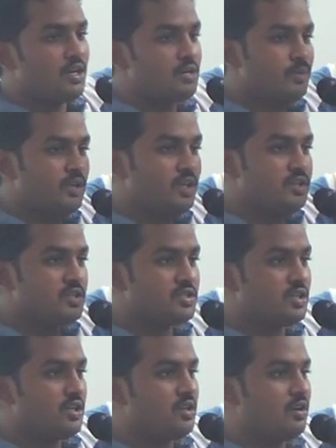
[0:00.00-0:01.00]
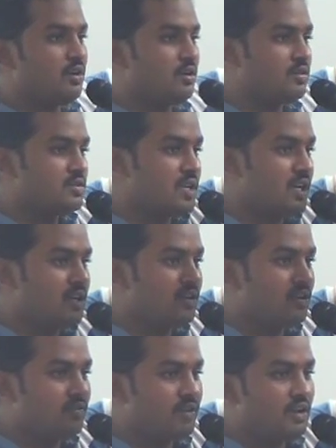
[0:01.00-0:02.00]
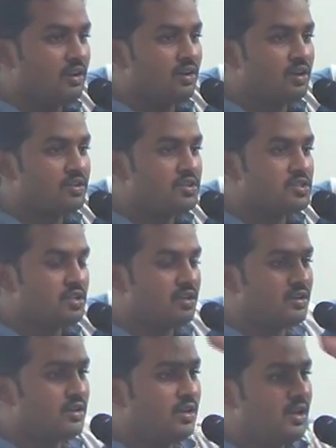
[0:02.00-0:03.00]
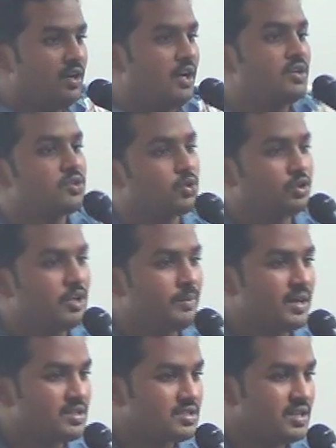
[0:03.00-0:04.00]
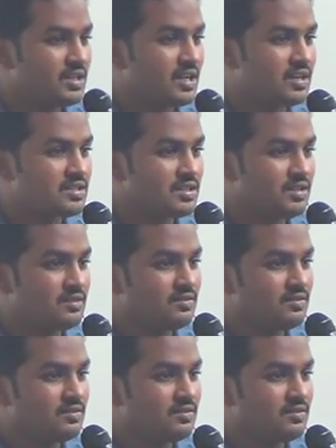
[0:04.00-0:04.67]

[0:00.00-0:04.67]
allotment register or second call, final call register, and show them as debtors